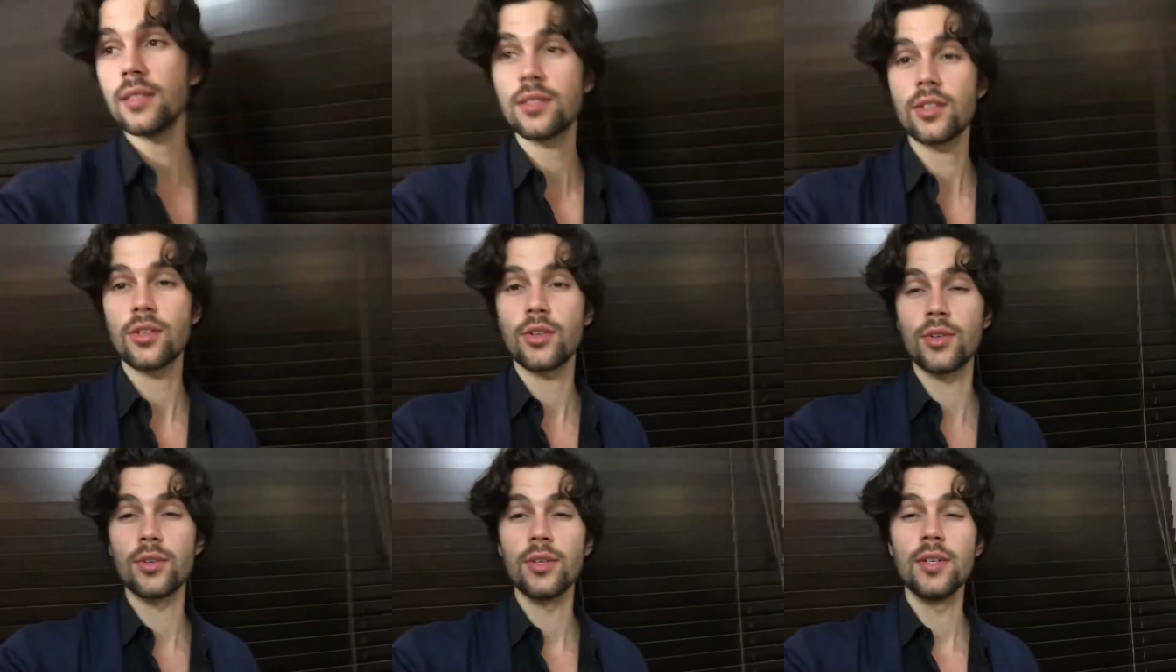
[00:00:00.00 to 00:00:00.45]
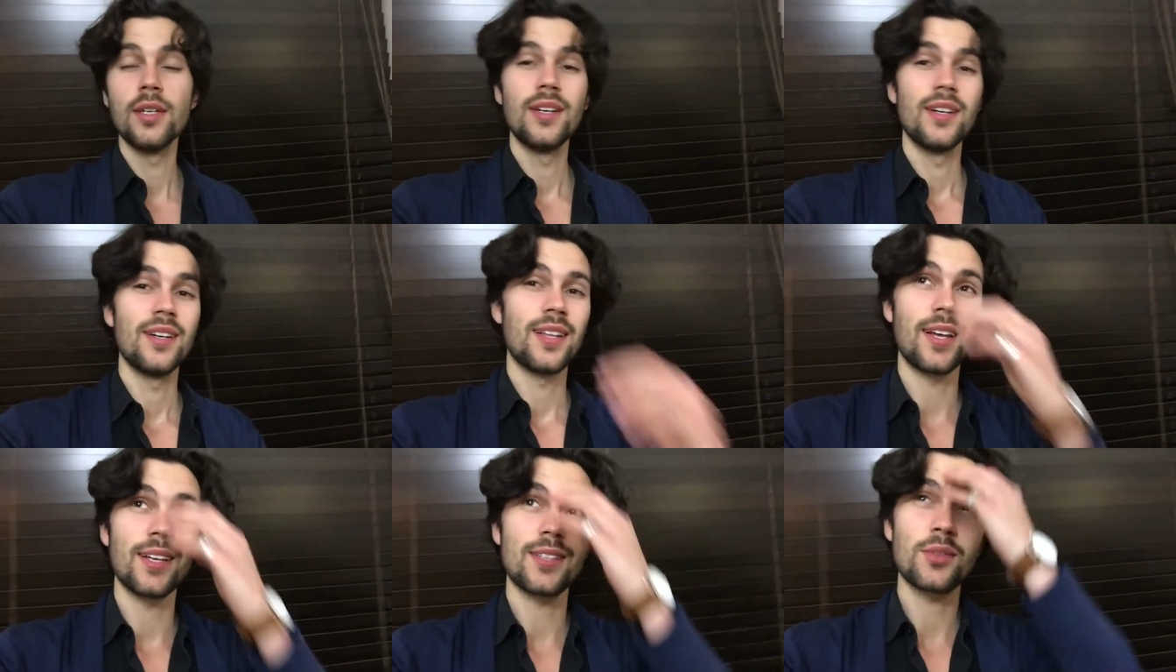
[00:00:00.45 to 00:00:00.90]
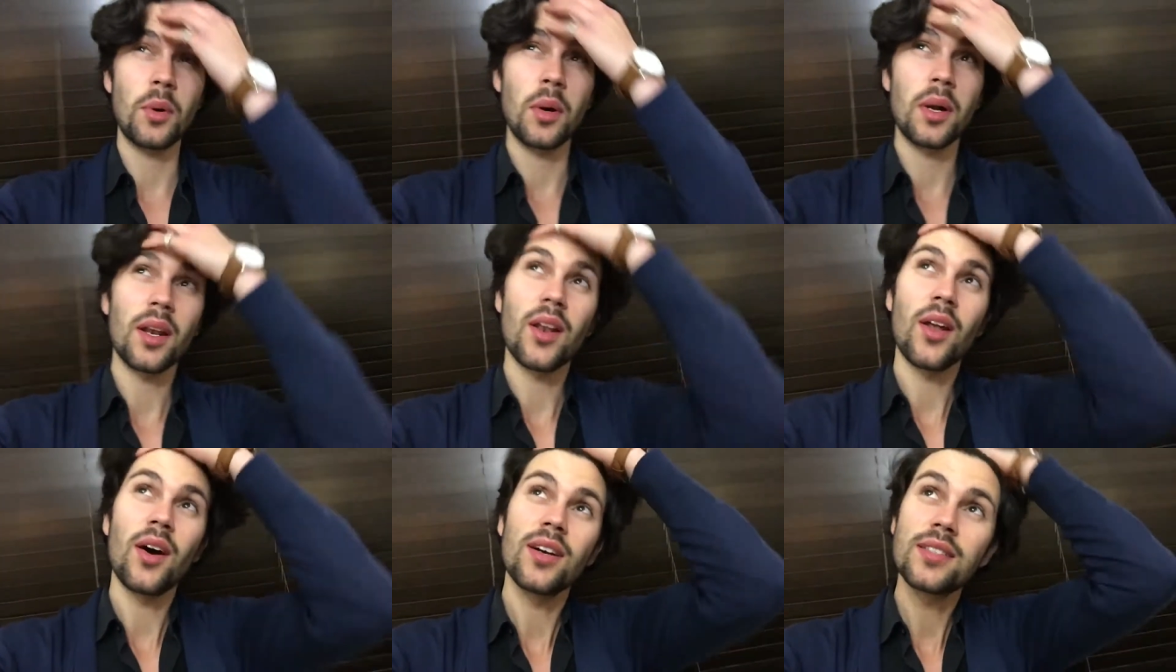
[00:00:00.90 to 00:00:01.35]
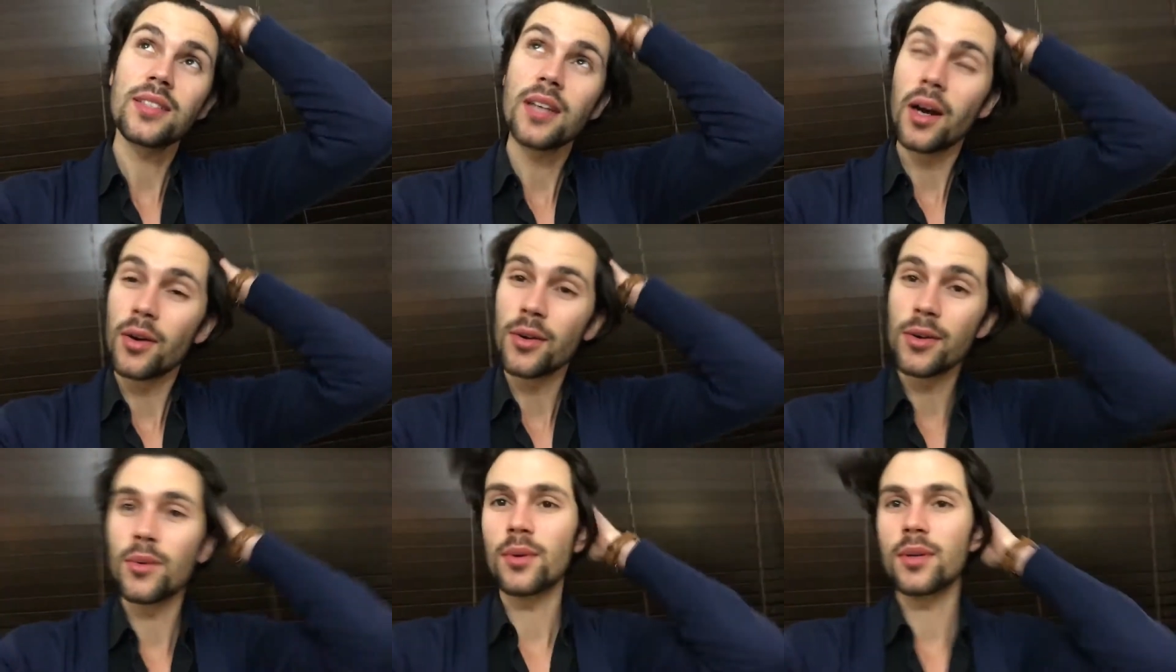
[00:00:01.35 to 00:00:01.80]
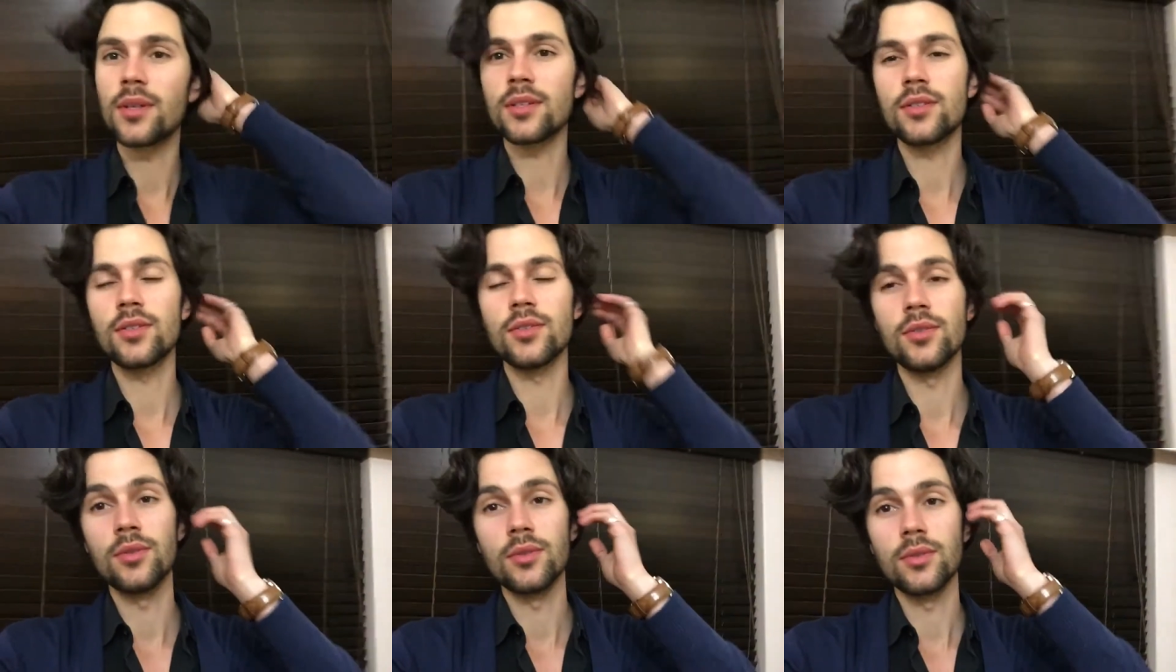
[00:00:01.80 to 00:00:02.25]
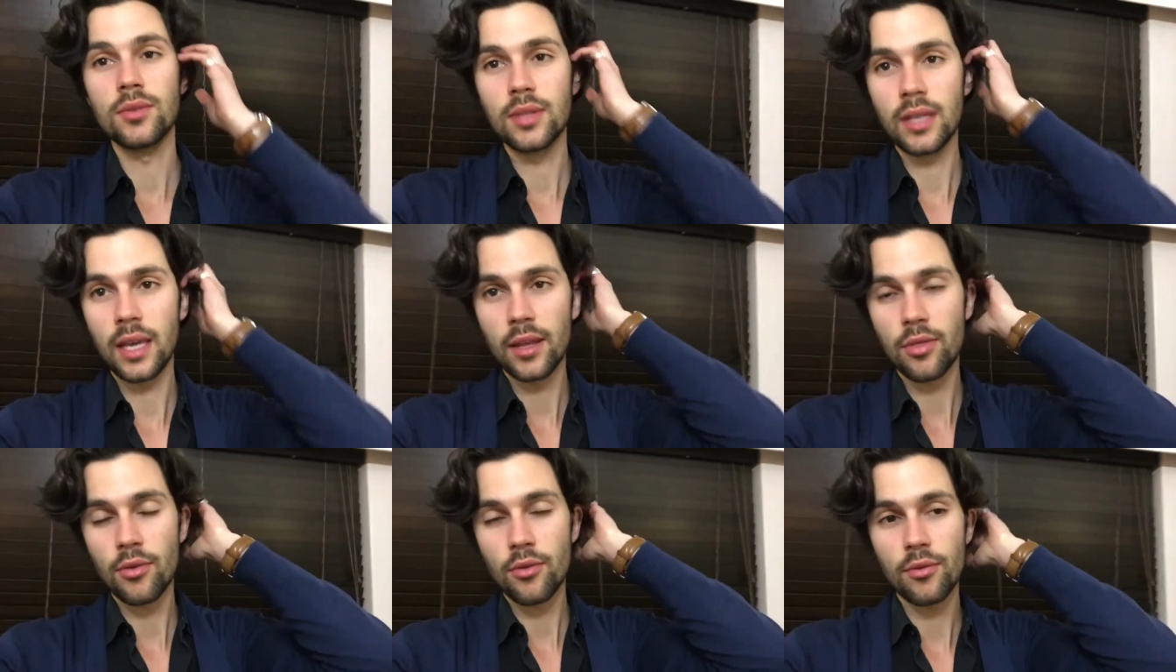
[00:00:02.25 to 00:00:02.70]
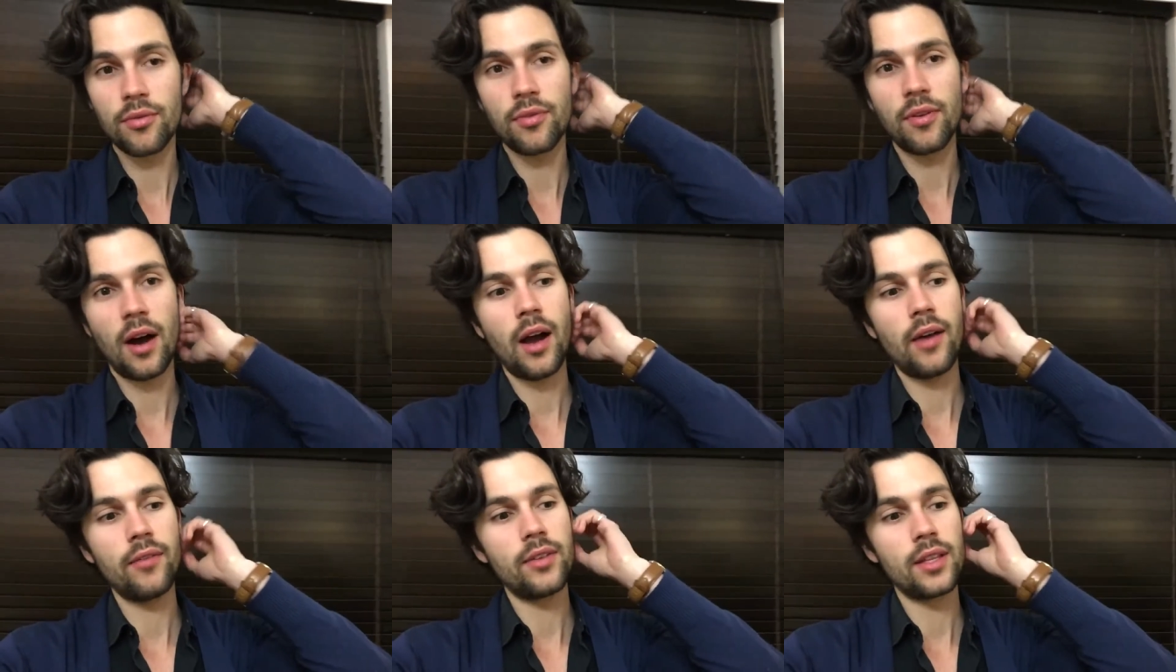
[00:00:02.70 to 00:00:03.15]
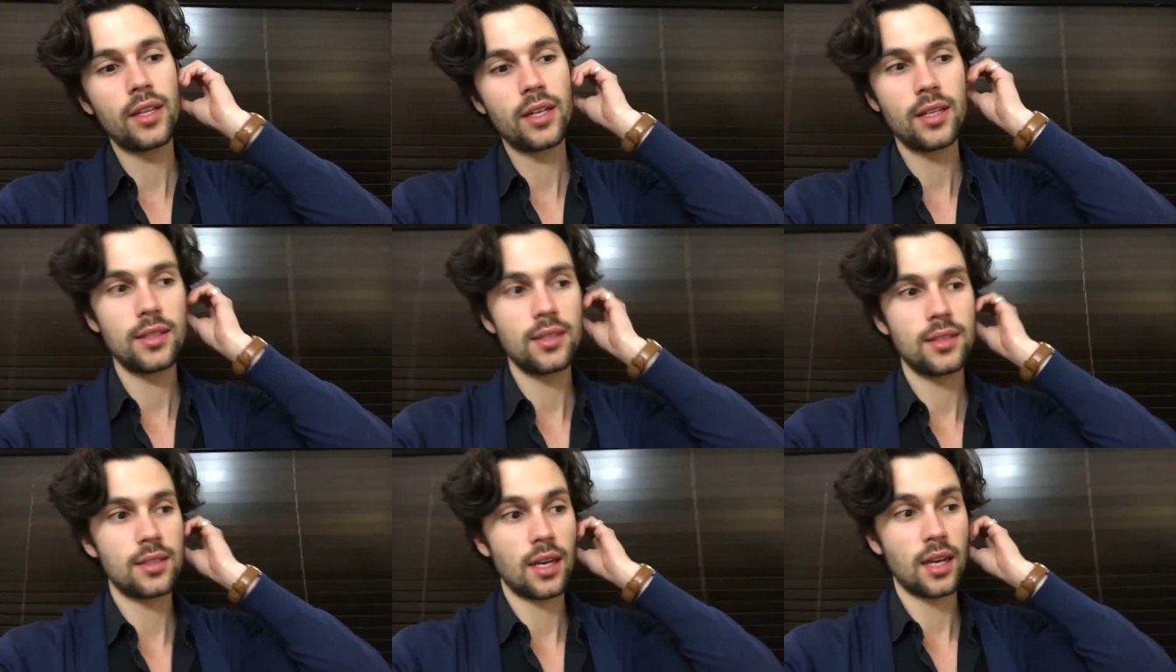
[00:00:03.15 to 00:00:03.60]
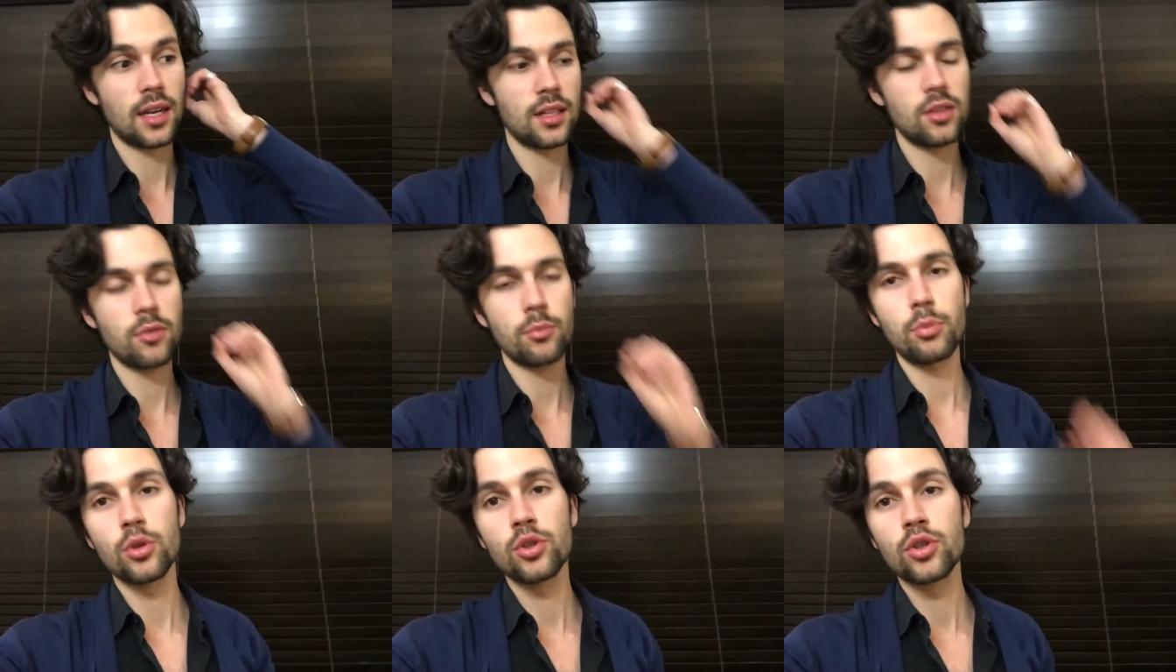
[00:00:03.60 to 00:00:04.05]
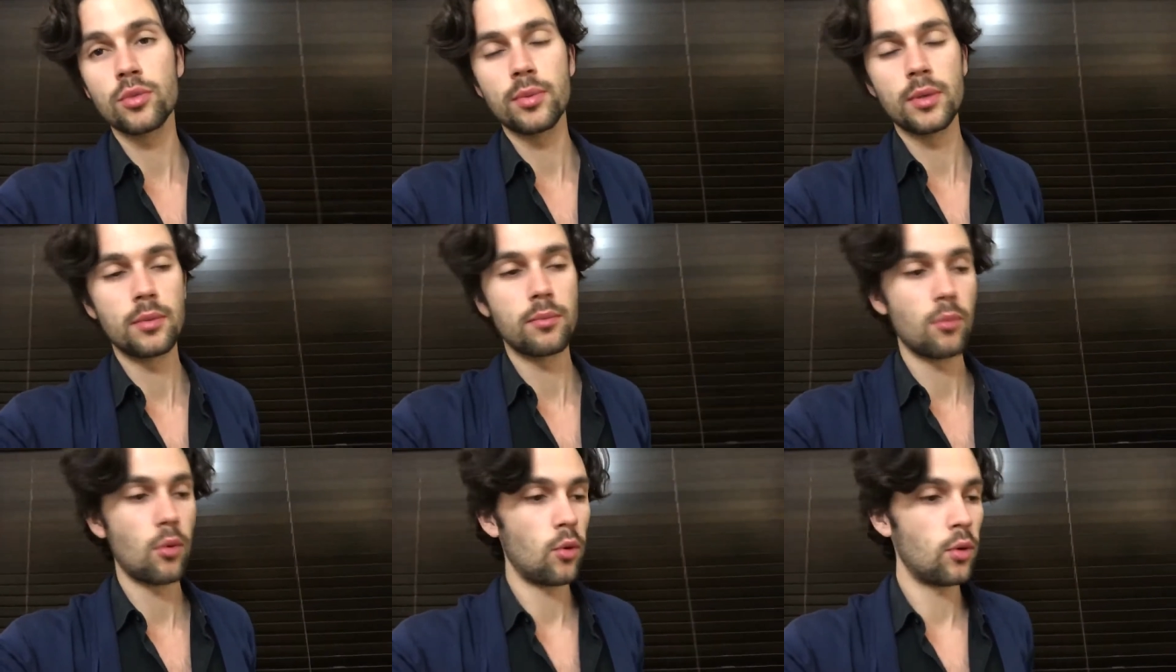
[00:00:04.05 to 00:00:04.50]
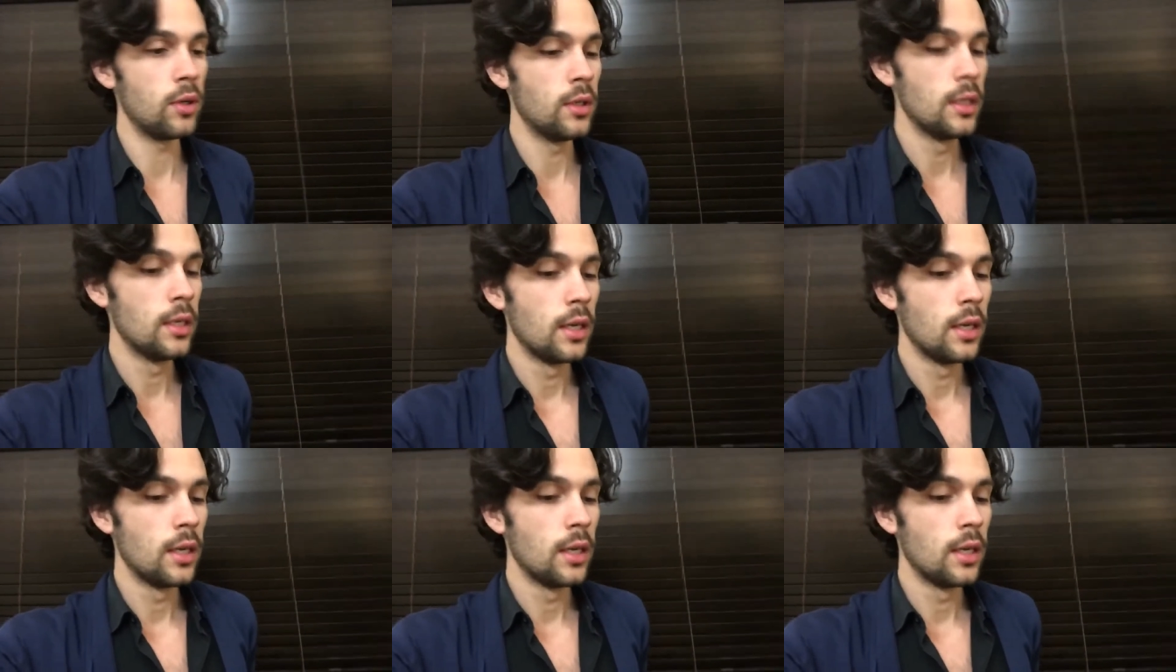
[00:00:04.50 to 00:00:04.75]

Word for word: so that's quite a lot. I only wanted to get through five, and then I decided to push a bit more.